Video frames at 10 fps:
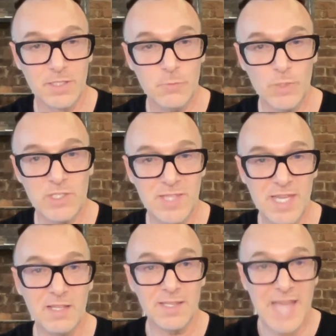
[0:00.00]
which then
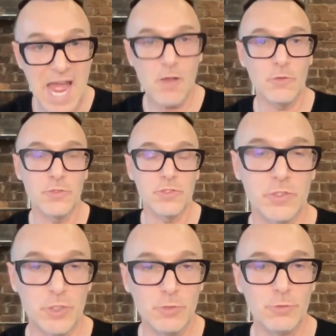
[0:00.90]
allows
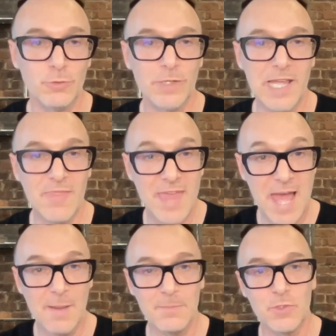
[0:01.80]
you and
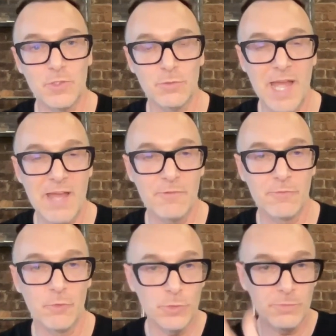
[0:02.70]
them to have
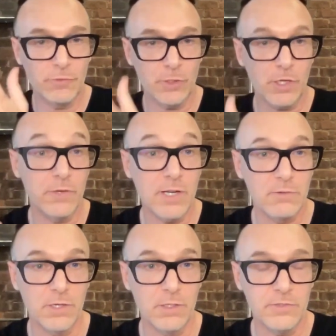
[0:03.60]
room for career
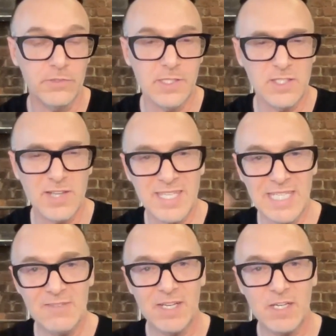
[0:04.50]
growth. And so I think
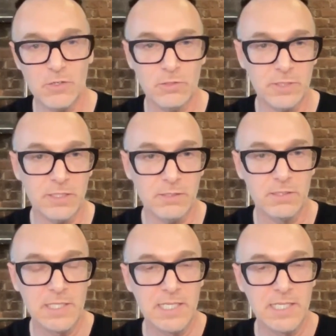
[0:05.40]
even at an earlier